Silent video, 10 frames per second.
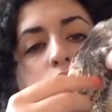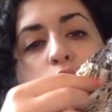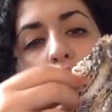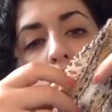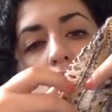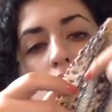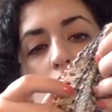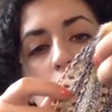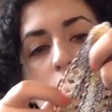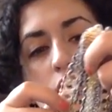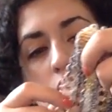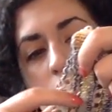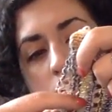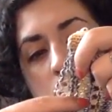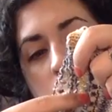one
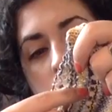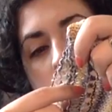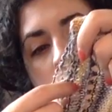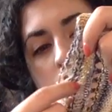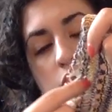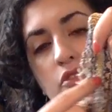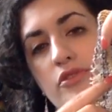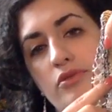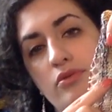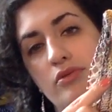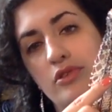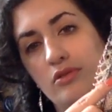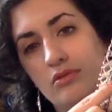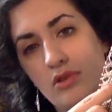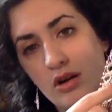or two
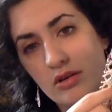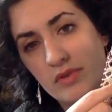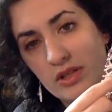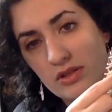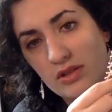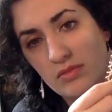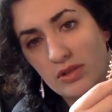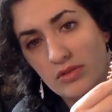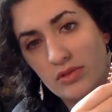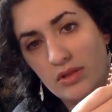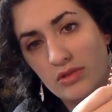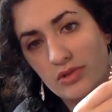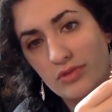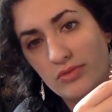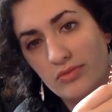two garter ridges in between, or
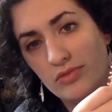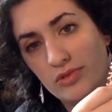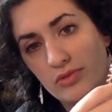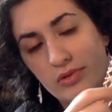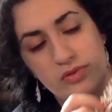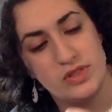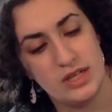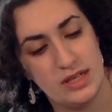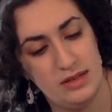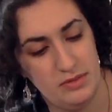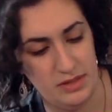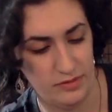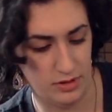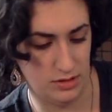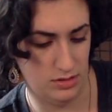two two rows of stockinette,
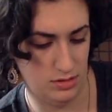whatever it is.